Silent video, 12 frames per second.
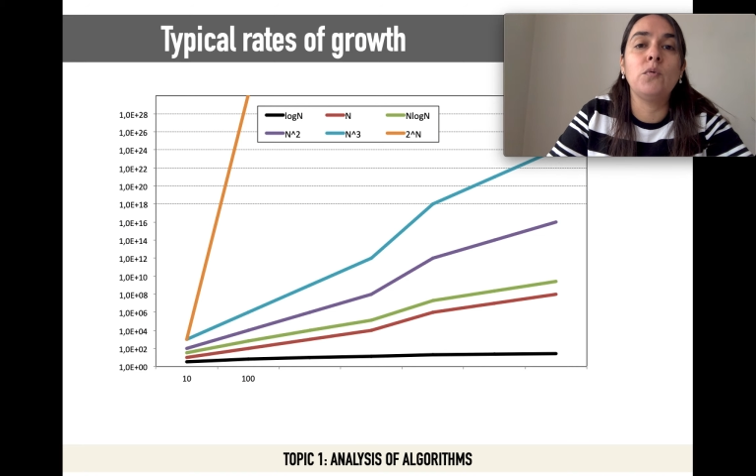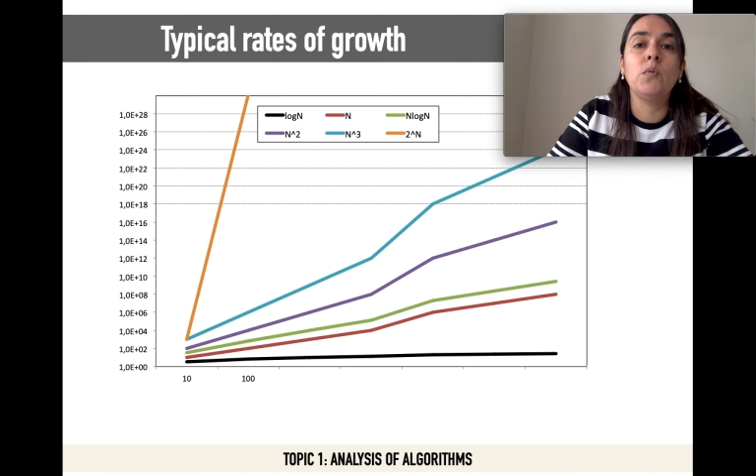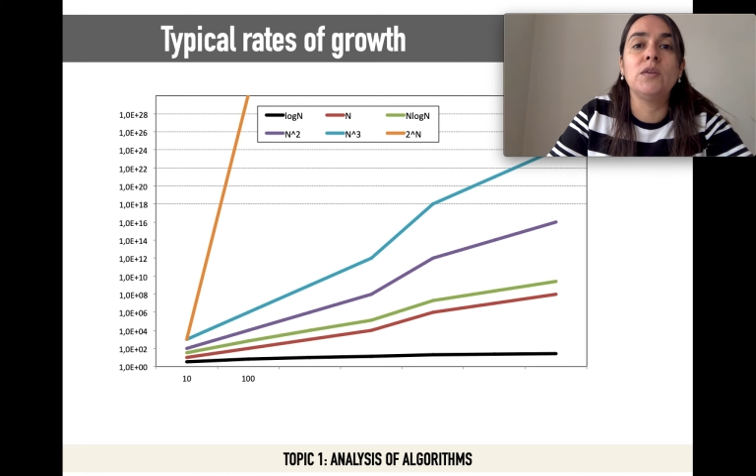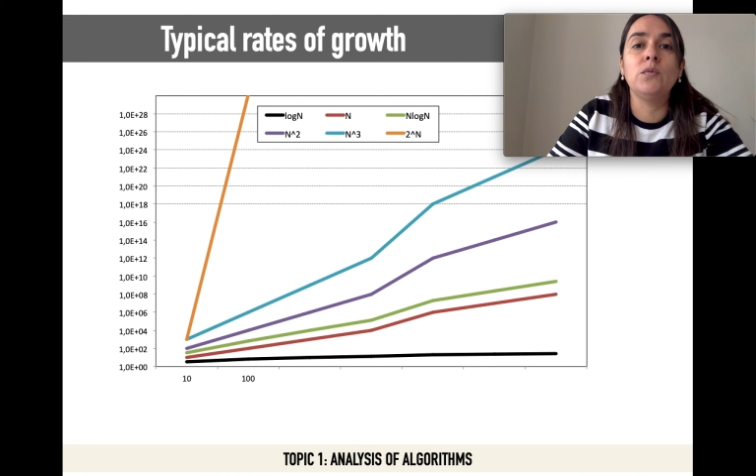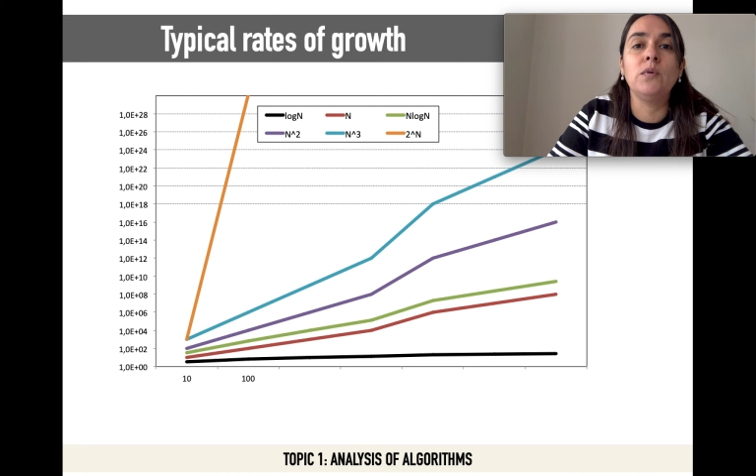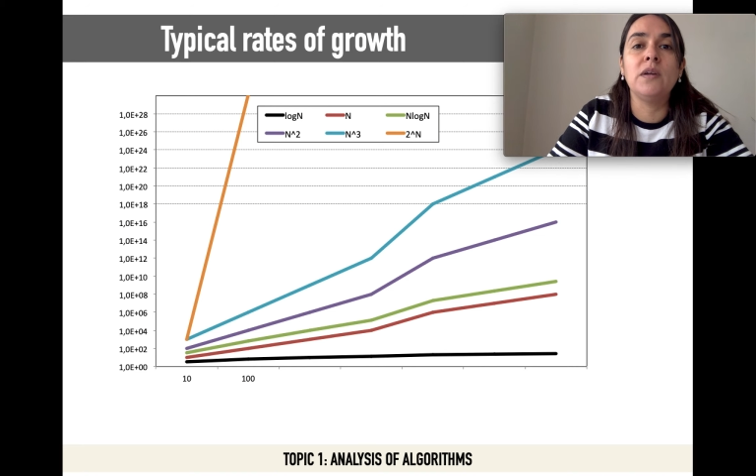
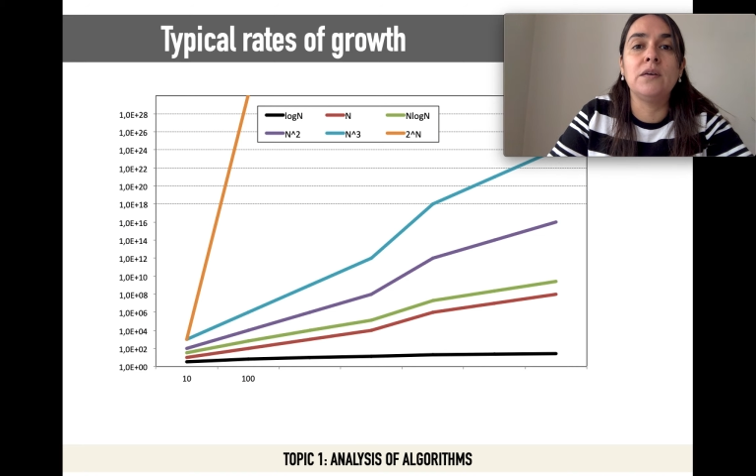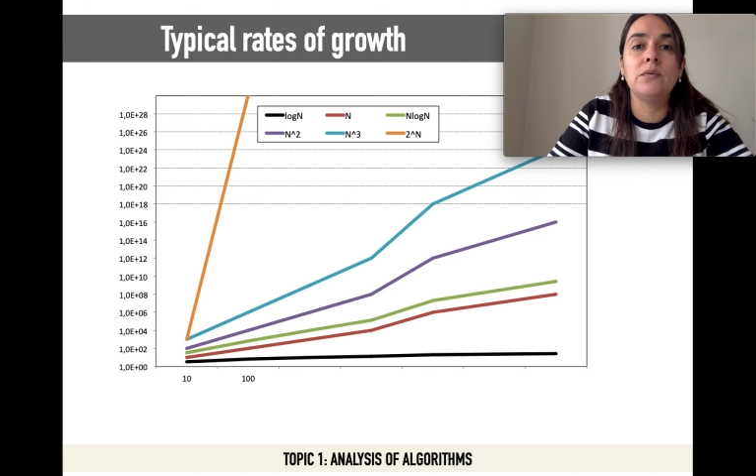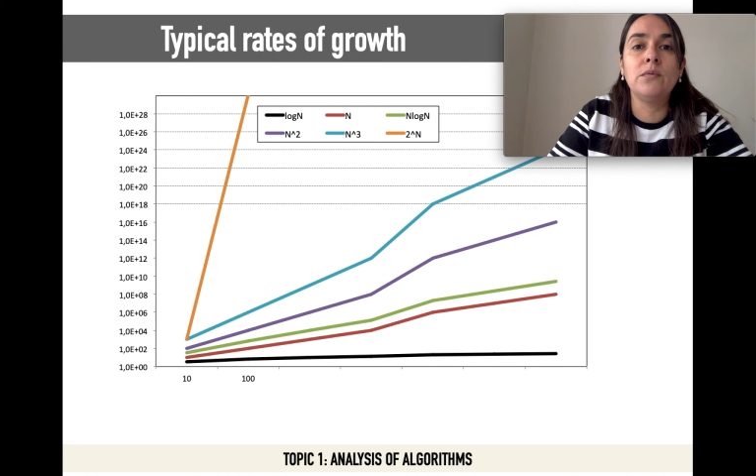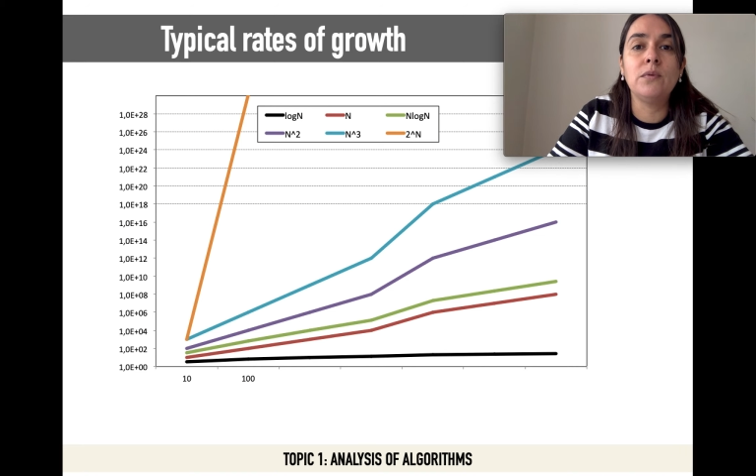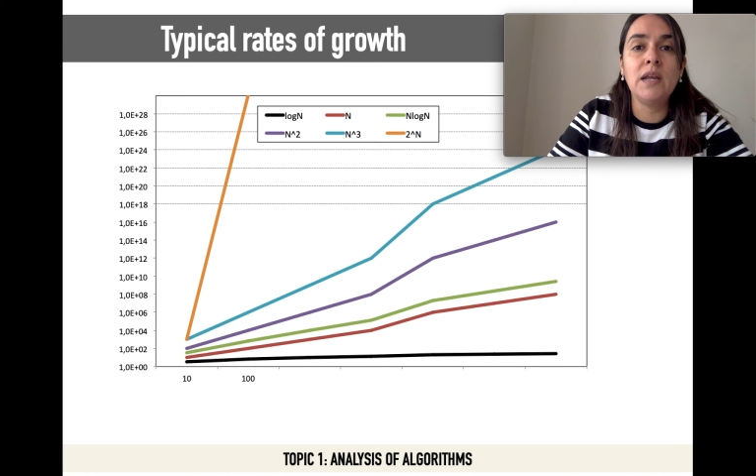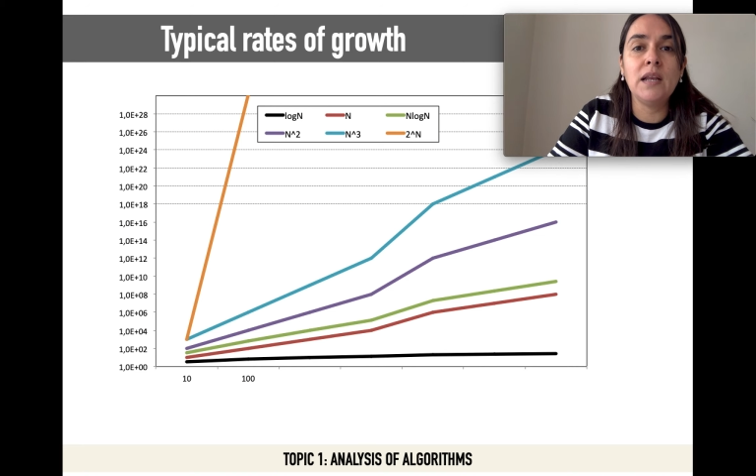what we are
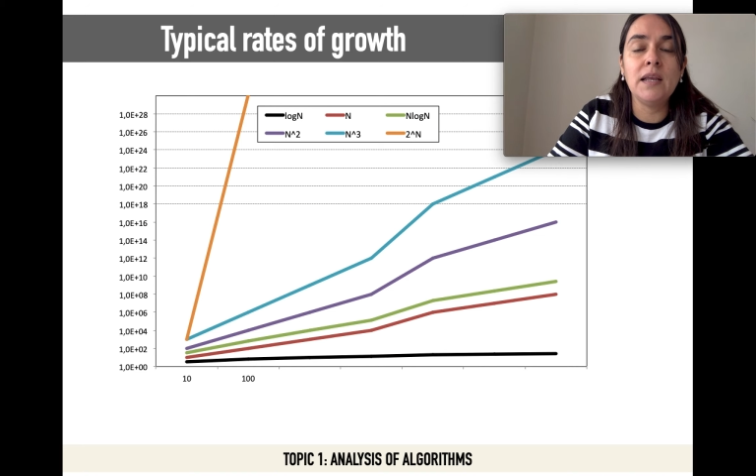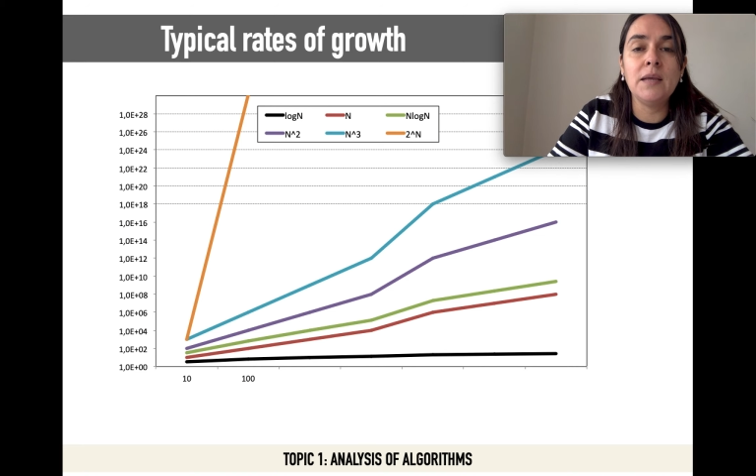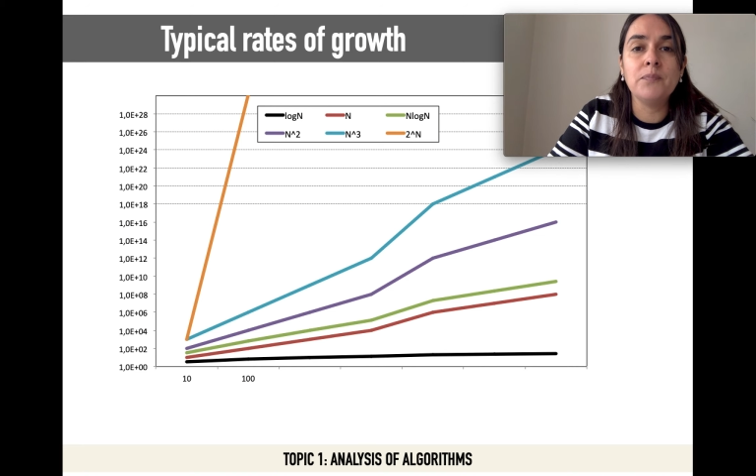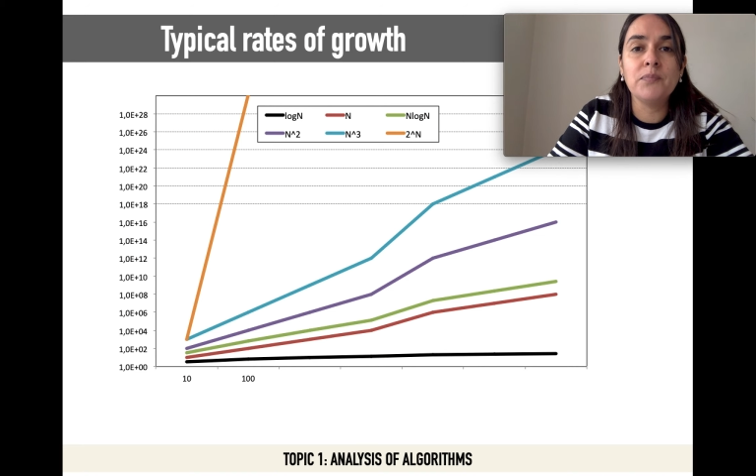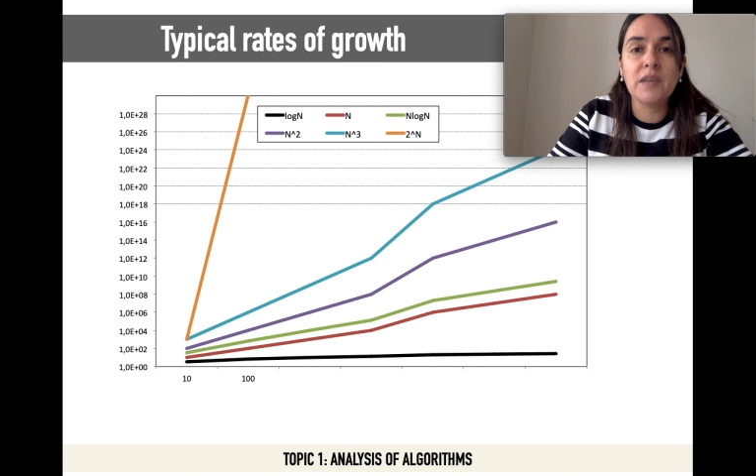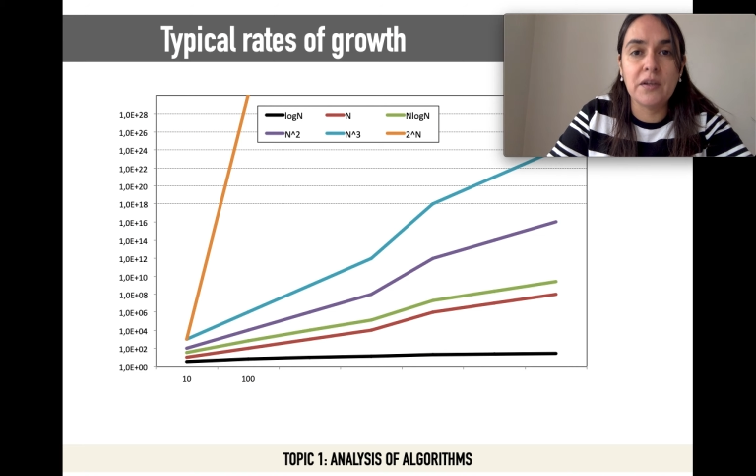really
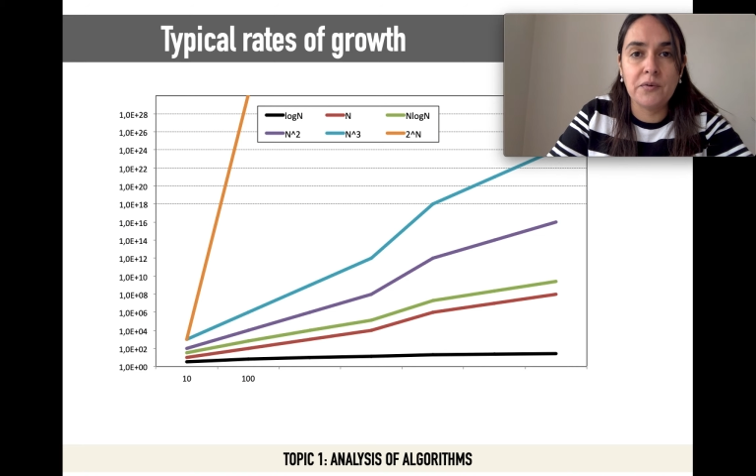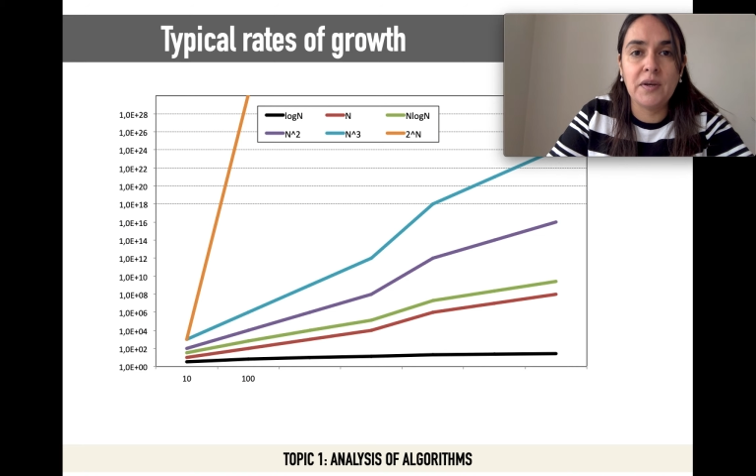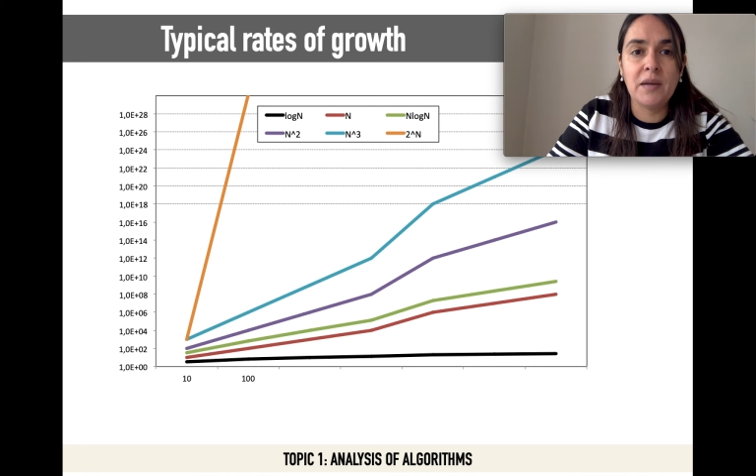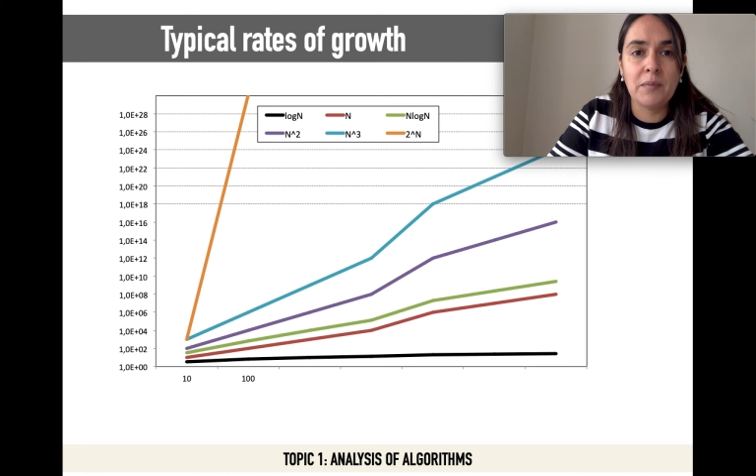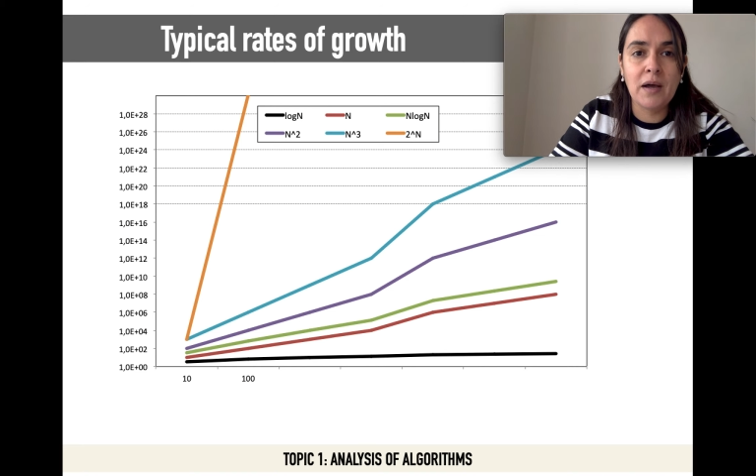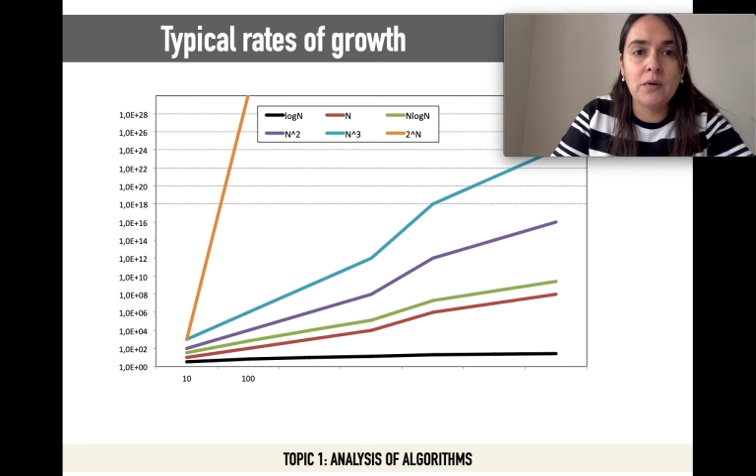caring
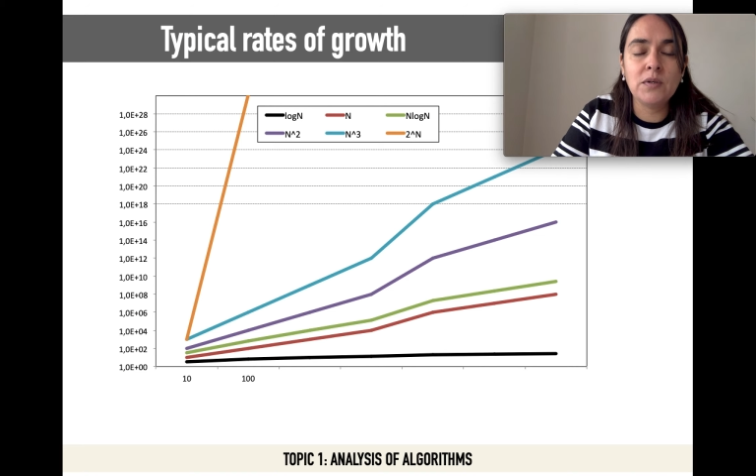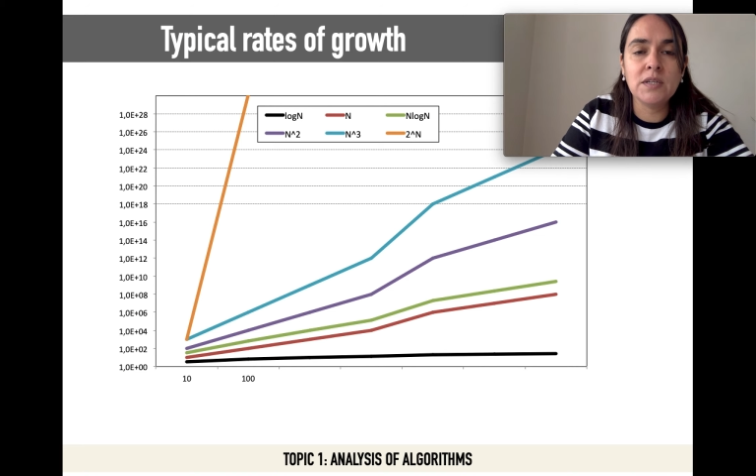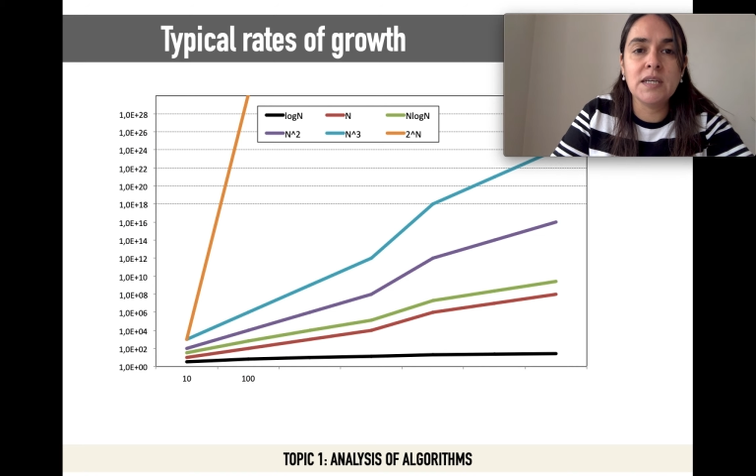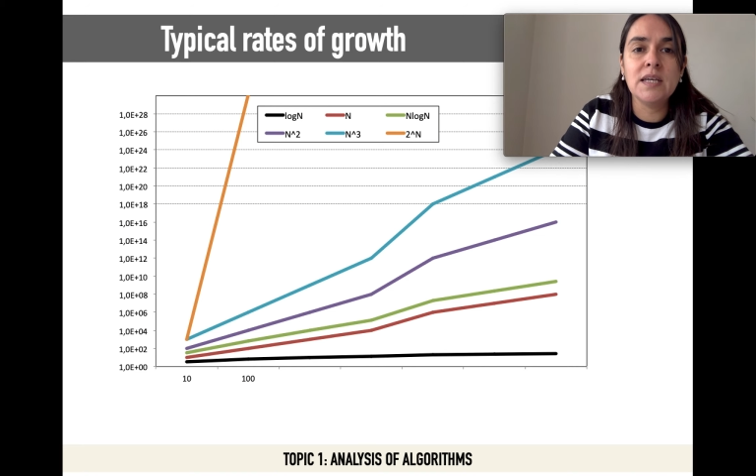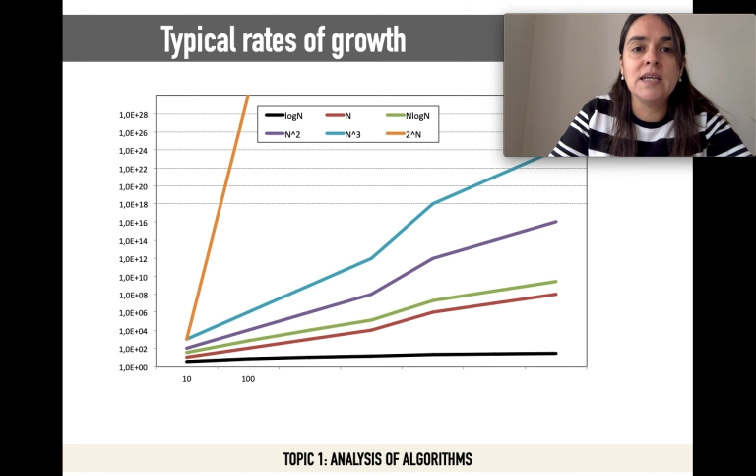about